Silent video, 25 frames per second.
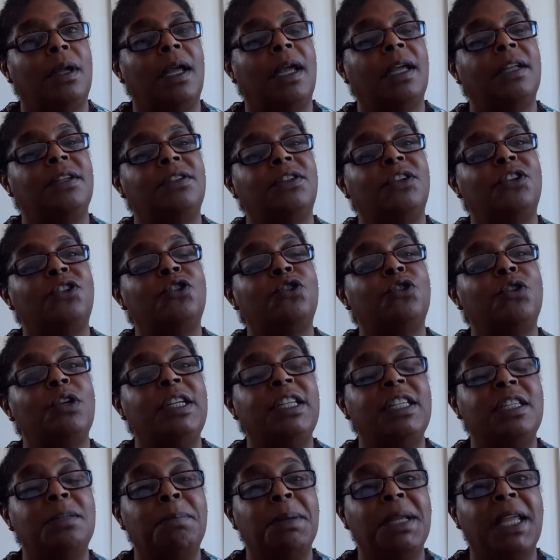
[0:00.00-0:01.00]
as the
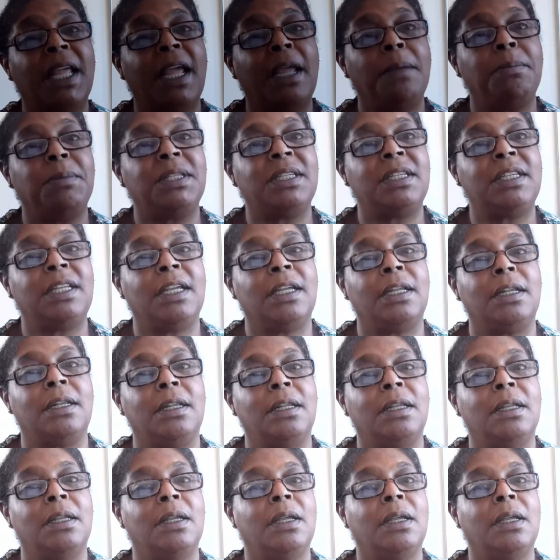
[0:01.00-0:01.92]
streets became still